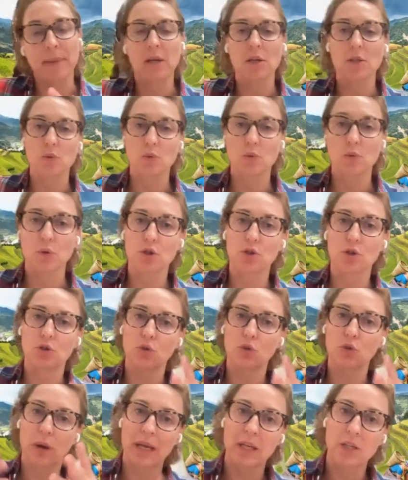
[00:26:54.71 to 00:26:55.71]
because what you're
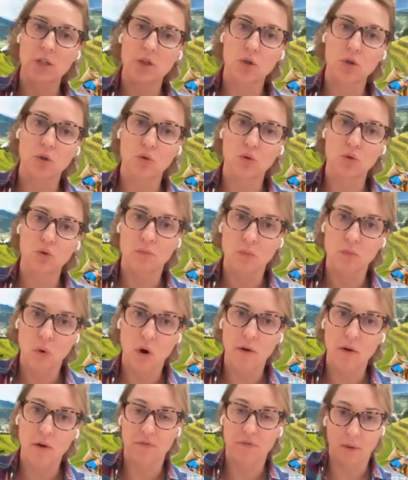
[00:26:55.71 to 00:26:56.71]
doing is you do
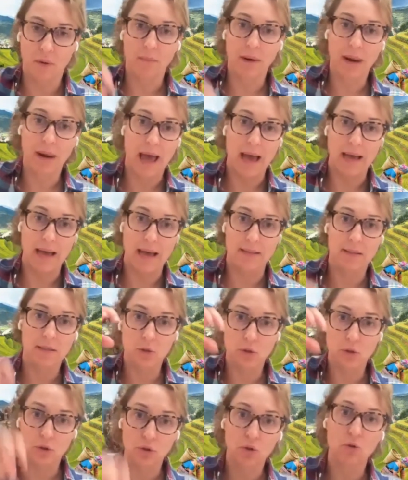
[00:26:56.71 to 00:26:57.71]
more from
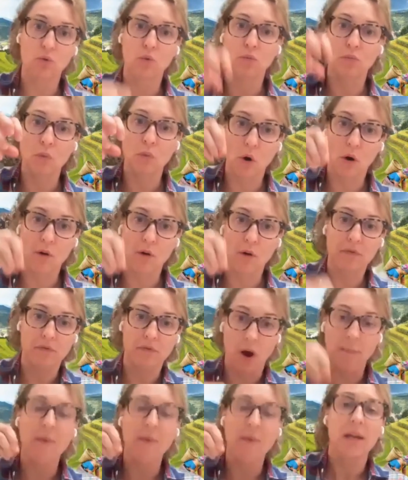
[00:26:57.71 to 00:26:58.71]
less you do more
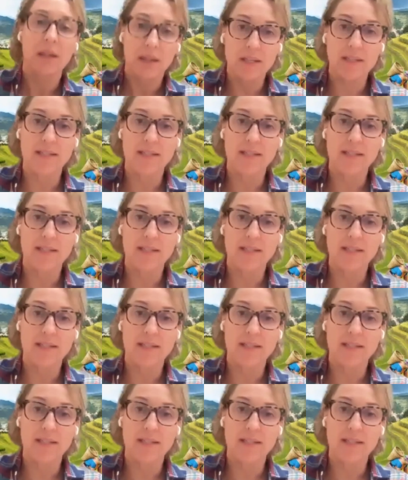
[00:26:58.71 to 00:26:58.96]
from